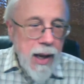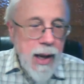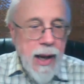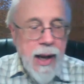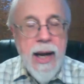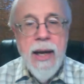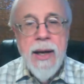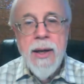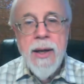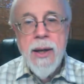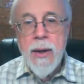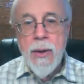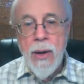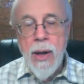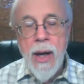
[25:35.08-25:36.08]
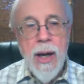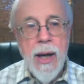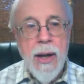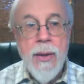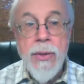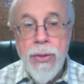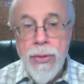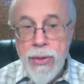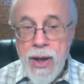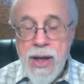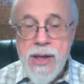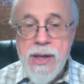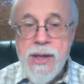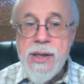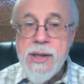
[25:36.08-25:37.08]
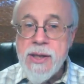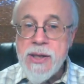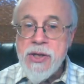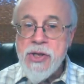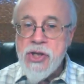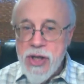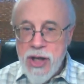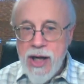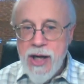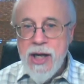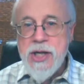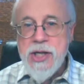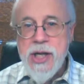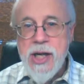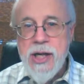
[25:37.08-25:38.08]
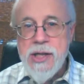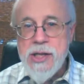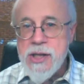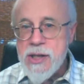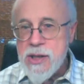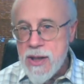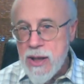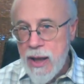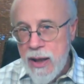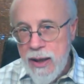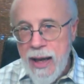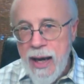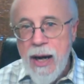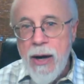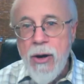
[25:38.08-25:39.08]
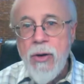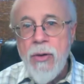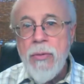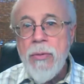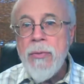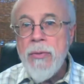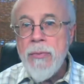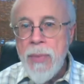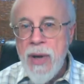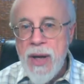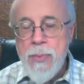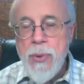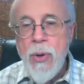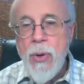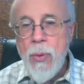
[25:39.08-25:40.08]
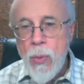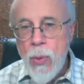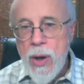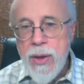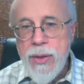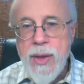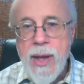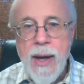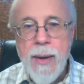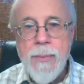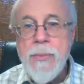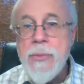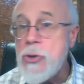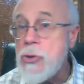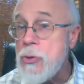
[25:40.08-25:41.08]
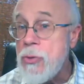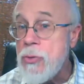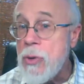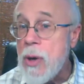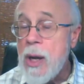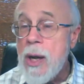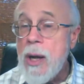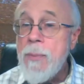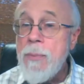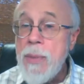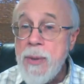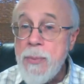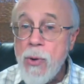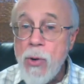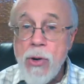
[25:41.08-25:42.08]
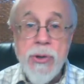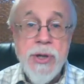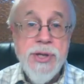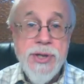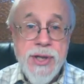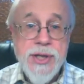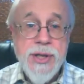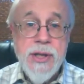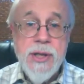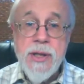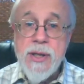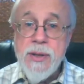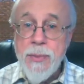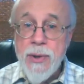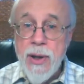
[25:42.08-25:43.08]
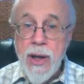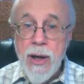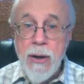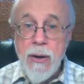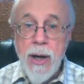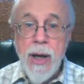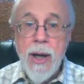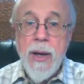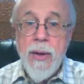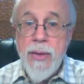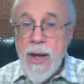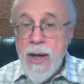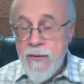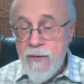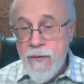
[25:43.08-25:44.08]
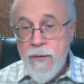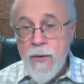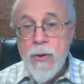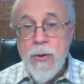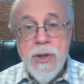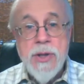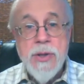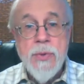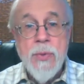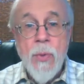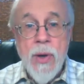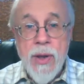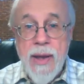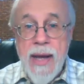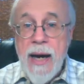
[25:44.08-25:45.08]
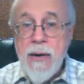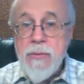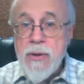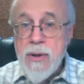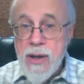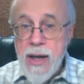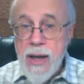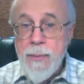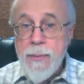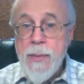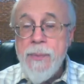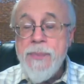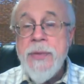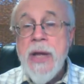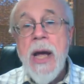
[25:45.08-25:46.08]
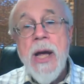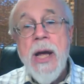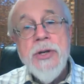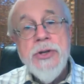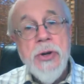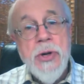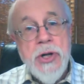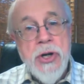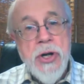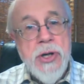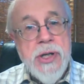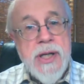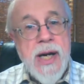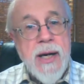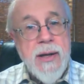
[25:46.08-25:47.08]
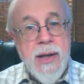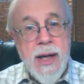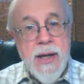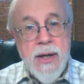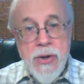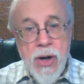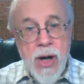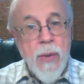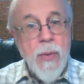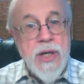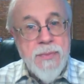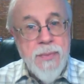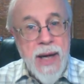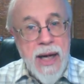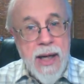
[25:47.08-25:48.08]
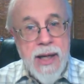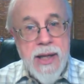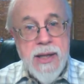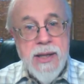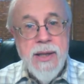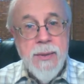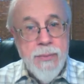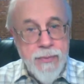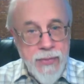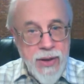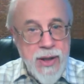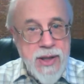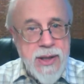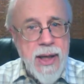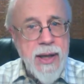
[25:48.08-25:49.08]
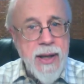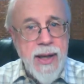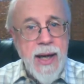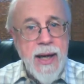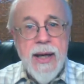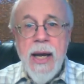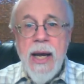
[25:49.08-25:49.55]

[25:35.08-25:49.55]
And these genetic changes allow people with them to be more resistant to malaria than folks without them. So it turns out that Darwin's mechanism, things like that,